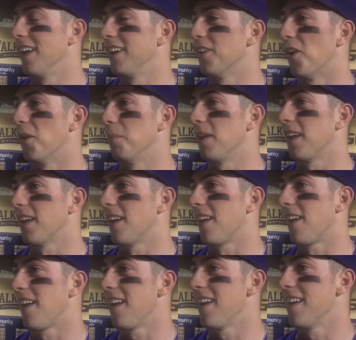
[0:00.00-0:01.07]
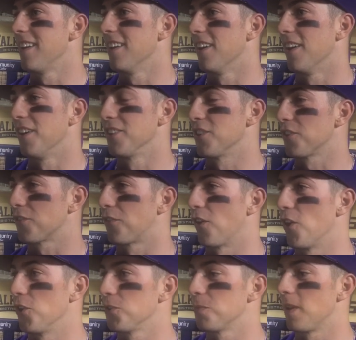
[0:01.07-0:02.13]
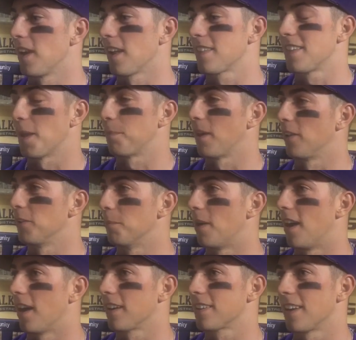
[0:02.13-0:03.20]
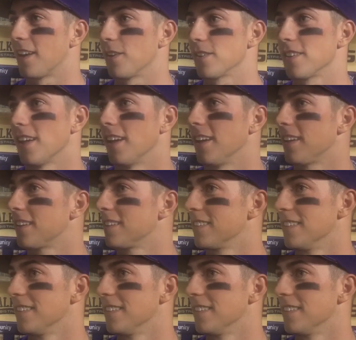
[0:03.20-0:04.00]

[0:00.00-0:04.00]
in on me, and just froze me, and I stepped out the box, and I was like,